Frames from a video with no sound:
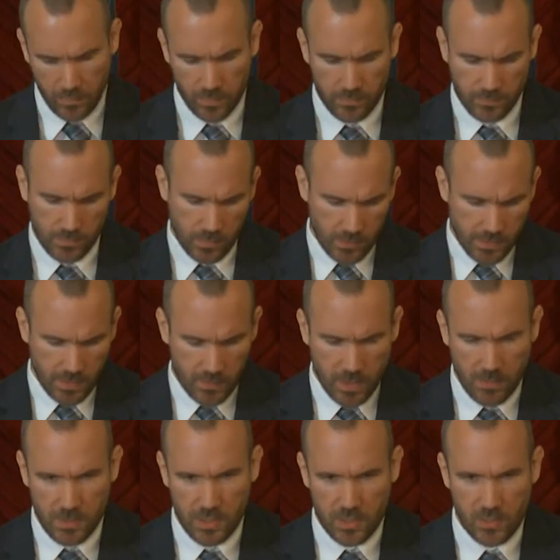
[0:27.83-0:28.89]
or
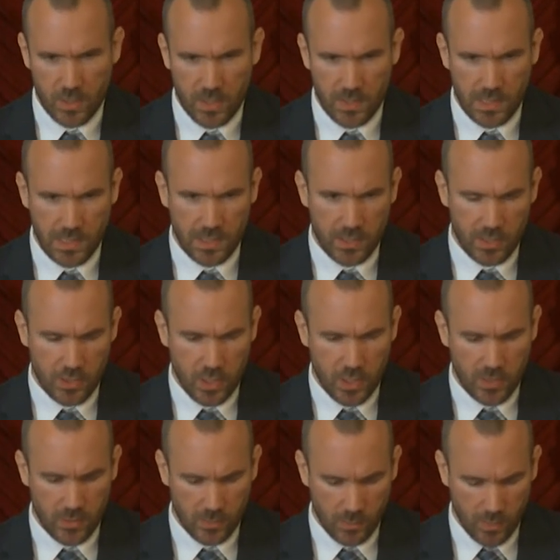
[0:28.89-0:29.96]
sometimes it's translated
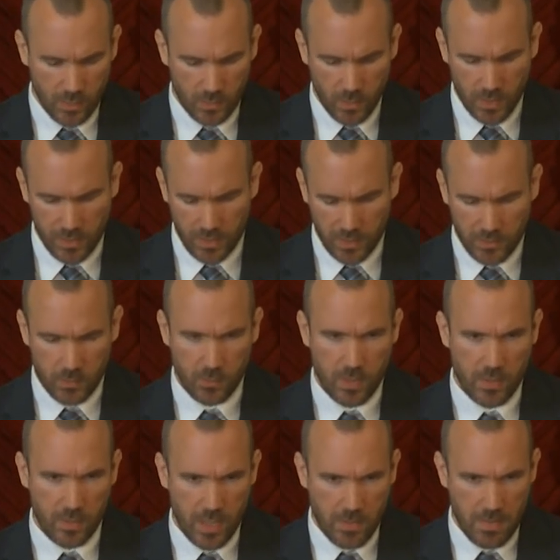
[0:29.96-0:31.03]
gentleman, but I think
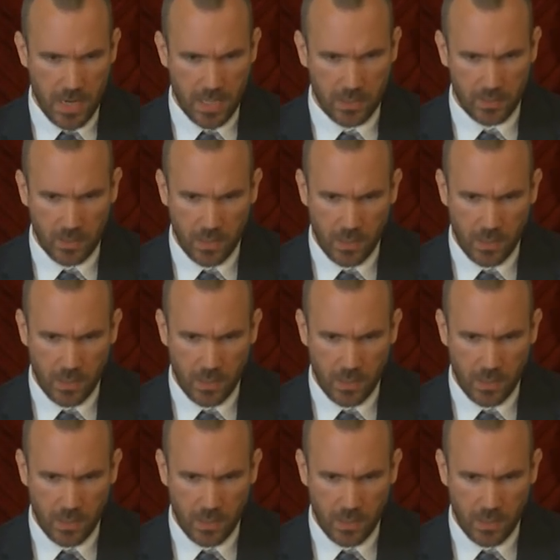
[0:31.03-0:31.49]
superior man